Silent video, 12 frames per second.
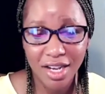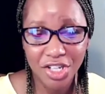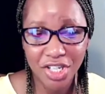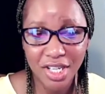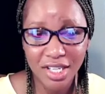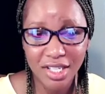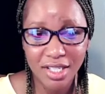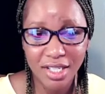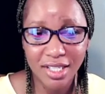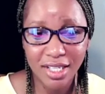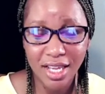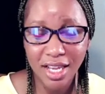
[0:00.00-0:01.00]
She is the
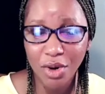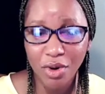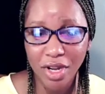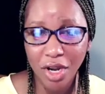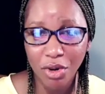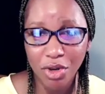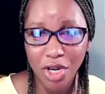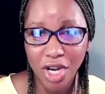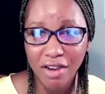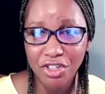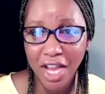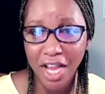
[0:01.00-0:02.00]
CEO and owner
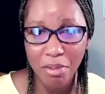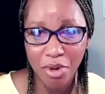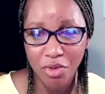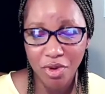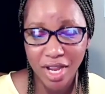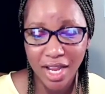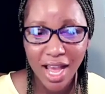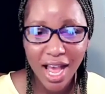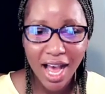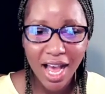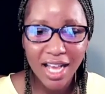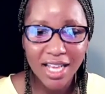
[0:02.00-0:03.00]
of Shea Marie.
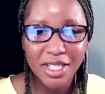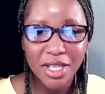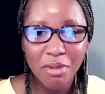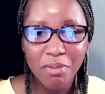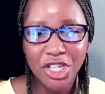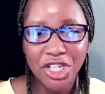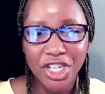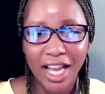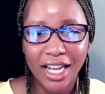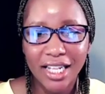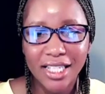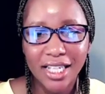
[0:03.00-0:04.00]
So Miss
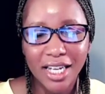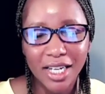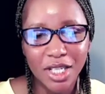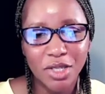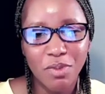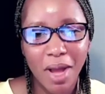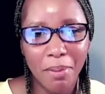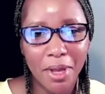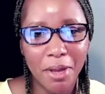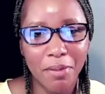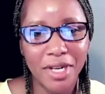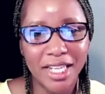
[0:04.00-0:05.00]
Shannon, tell us why
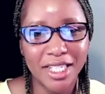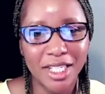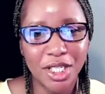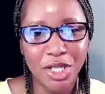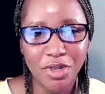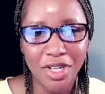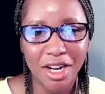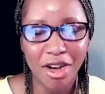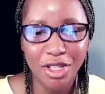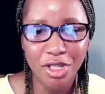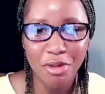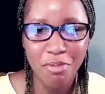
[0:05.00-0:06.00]
people need to tune in
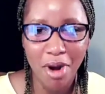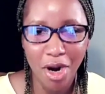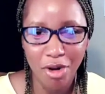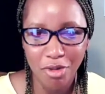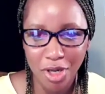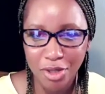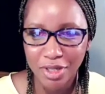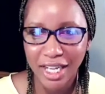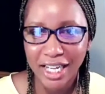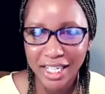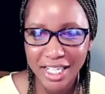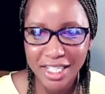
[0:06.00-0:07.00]
on tomorrow
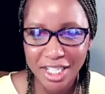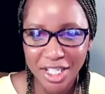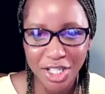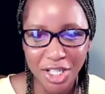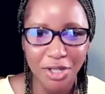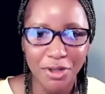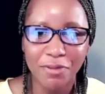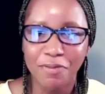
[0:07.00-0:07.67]
and listen to you.